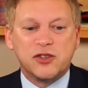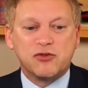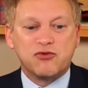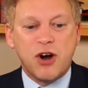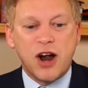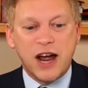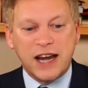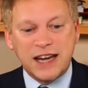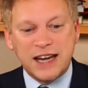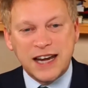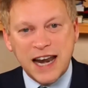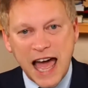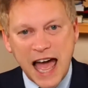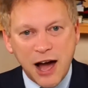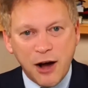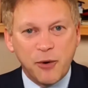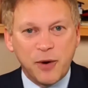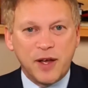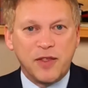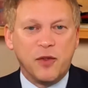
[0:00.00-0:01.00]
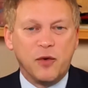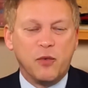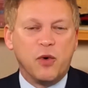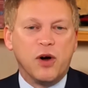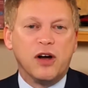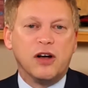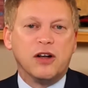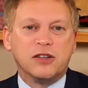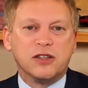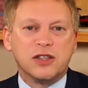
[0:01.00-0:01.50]
Right now in the
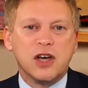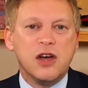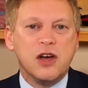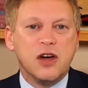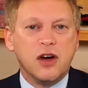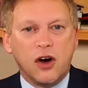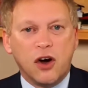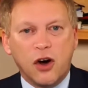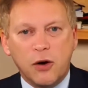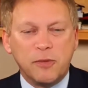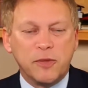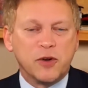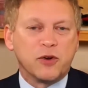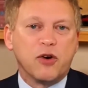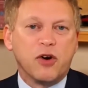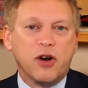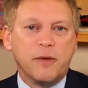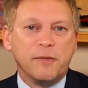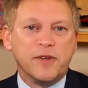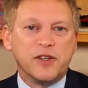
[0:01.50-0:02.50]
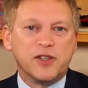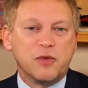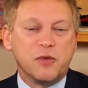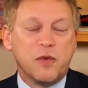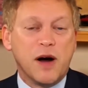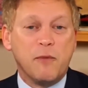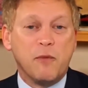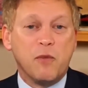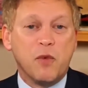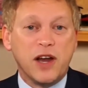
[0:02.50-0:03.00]
world, Omicron is the
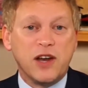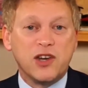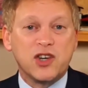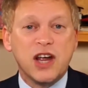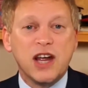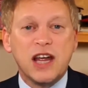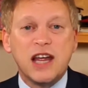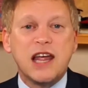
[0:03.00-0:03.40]
one which,